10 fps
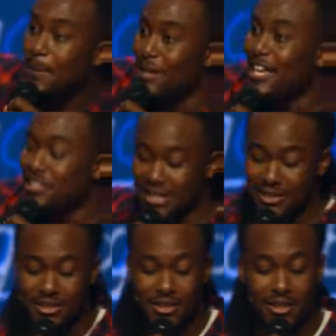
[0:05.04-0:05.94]

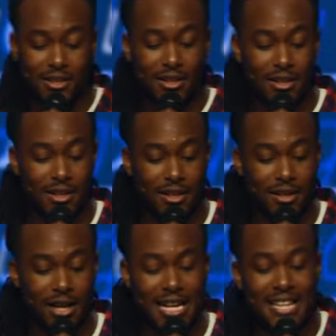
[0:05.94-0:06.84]
blessings.
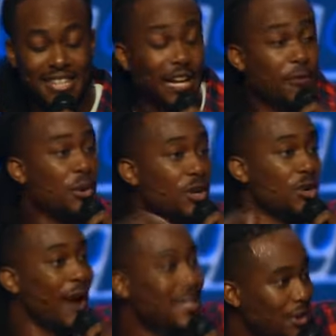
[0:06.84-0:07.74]
And I think if we were to
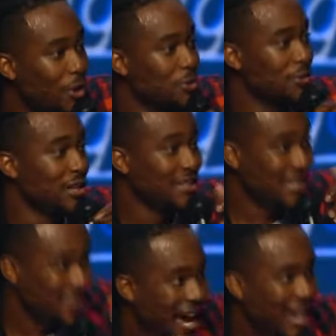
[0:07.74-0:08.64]
write those
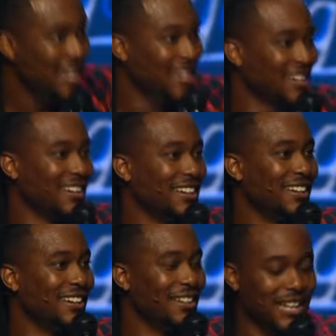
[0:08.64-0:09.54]
today,
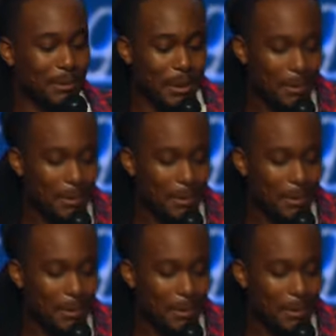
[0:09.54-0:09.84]
it'd be